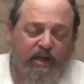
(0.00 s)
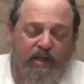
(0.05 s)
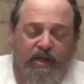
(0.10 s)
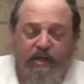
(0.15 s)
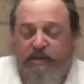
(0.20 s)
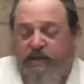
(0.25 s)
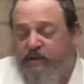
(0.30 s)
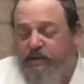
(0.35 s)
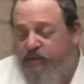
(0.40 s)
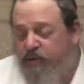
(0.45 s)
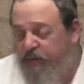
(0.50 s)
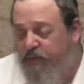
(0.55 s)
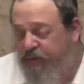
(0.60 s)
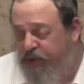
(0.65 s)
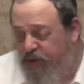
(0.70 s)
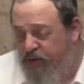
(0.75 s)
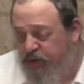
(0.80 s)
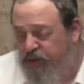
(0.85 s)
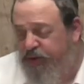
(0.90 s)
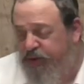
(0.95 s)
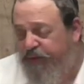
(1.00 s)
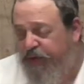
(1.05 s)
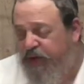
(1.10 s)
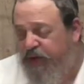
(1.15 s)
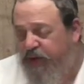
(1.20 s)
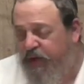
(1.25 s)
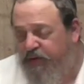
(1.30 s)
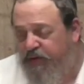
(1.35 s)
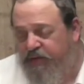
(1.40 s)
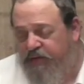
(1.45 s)
is extremely useful
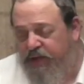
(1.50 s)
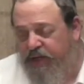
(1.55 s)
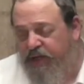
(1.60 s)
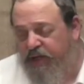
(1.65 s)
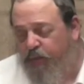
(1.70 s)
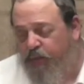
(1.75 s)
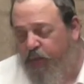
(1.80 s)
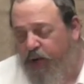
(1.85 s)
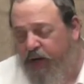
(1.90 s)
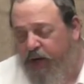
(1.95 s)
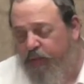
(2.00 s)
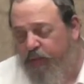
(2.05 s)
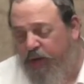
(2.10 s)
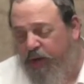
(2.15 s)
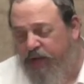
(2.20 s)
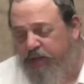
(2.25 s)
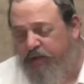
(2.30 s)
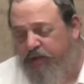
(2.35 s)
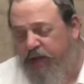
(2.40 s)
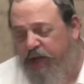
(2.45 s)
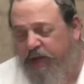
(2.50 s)
in understanding why Rashi